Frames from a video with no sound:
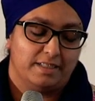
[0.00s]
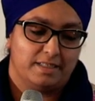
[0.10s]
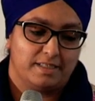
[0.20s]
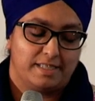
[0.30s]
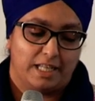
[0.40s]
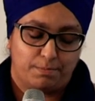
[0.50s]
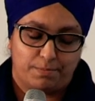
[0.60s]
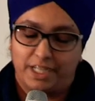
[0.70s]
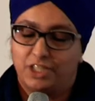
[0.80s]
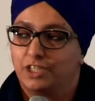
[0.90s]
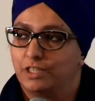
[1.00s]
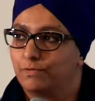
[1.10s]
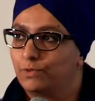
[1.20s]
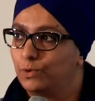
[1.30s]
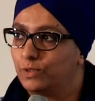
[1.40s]
celebration
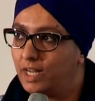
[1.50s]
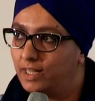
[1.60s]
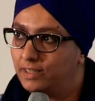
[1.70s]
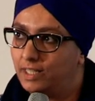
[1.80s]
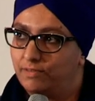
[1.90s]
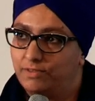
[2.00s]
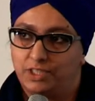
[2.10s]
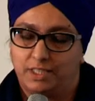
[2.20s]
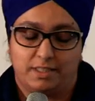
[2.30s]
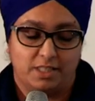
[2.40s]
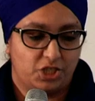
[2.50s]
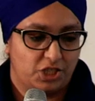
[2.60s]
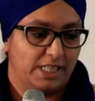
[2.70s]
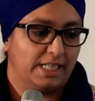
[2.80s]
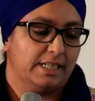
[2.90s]
of Guru Nanak Dev Ji this
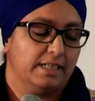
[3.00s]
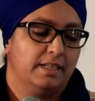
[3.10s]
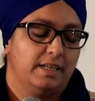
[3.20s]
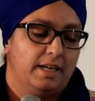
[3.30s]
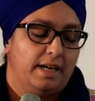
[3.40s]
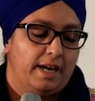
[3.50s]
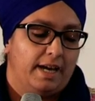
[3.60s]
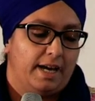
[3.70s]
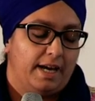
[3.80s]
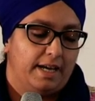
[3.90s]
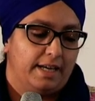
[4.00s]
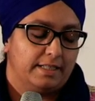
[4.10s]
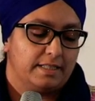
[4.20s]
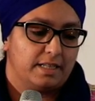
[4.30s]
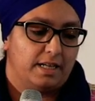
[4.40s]
year.
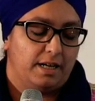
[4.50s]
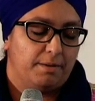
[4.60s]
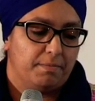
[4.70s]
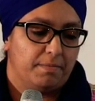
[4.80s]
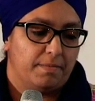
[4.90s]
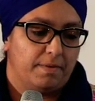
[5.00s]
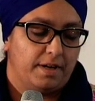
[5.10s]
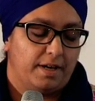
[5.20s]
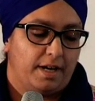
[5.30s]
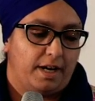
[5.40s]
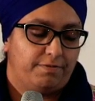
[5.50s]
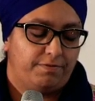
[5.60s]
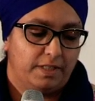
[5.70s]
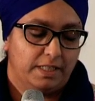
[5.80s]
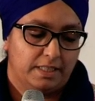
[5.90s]
And I
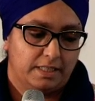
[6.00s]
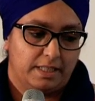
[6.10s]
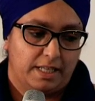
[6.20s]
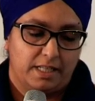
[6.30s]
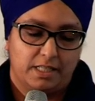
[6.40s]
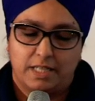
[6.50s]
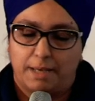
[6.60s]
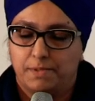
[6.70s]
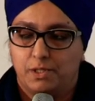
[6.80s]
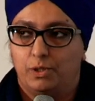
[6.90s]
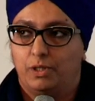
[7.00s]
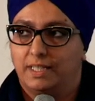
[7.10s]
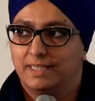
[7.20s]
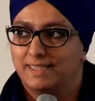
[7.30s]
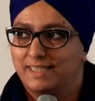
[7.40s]
feel it is absolutely
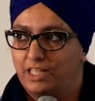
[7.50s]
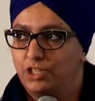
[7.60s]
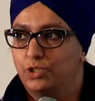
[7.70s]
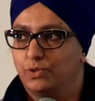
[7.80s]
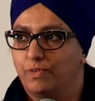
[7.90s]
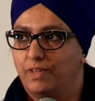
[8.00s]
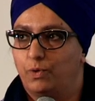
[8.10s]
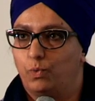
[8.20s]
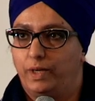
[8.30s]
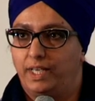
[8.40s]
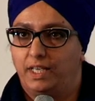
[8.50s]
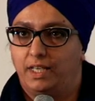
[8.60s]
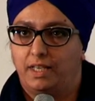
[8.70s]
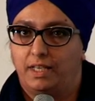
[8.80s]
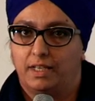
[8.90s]
essential that
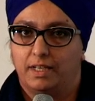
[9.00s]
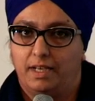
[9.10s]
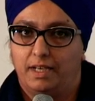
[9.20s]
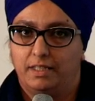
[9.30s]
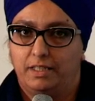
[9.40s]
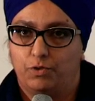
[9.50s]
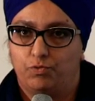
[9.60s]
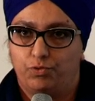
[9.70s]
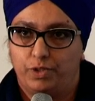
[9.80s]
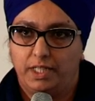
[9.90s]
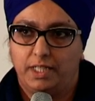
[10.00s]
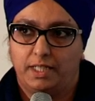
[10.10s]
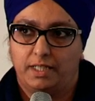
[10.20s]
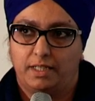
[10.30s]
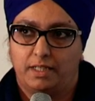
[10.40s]
we, you know,
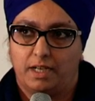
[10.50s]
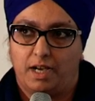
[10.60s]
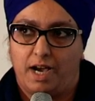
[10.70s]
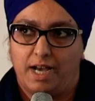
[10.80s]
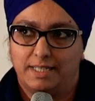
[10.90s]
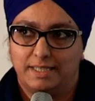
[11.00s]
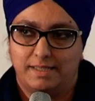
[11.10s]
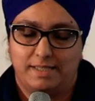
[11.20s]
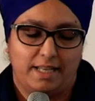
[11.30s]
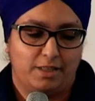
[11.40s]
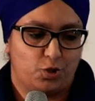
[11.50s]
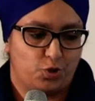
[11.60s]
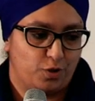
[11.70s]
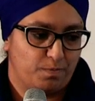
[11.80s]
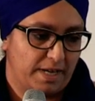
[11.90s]
really understand the
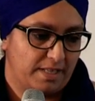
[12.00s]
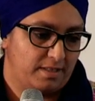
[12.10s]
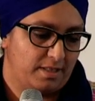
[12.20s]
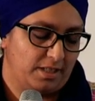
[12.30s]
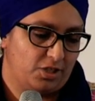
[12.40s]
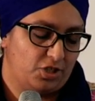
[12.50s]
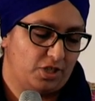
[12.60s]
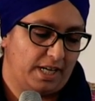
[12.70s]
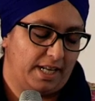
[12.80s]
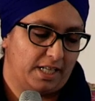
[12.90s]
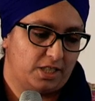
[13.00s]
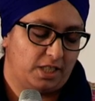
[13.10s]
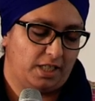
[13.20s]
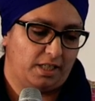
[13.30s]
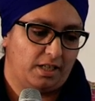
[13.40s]
true message and
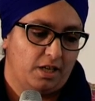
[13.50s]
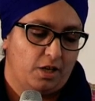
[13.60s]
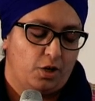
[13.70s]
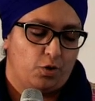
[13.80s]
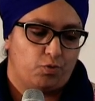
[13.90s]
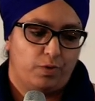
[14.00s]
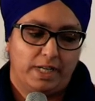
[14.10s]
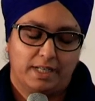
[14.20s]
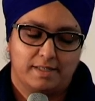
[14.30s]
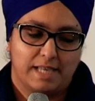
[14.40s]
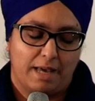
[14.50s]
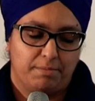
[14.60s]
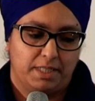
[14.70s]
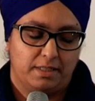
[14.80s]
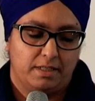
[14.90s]
actually
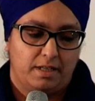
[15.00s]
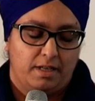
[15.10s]
re-examine,